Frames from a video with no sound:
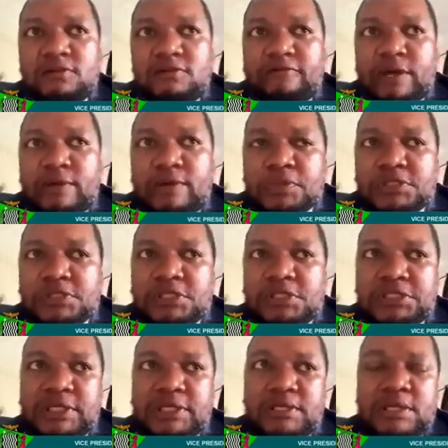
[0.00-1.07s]
over a
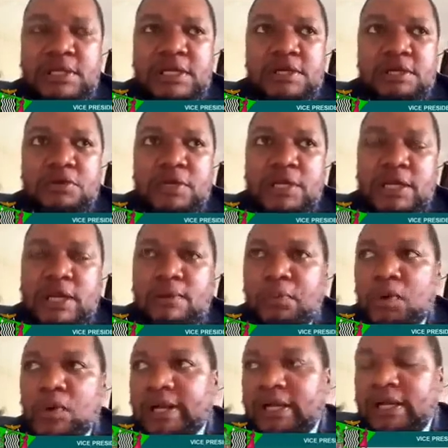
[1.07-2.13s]
position, you end up
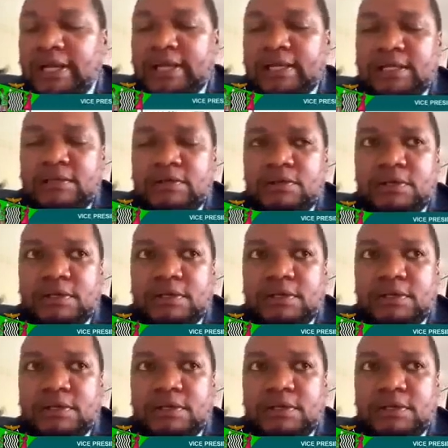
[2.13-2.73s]
one leg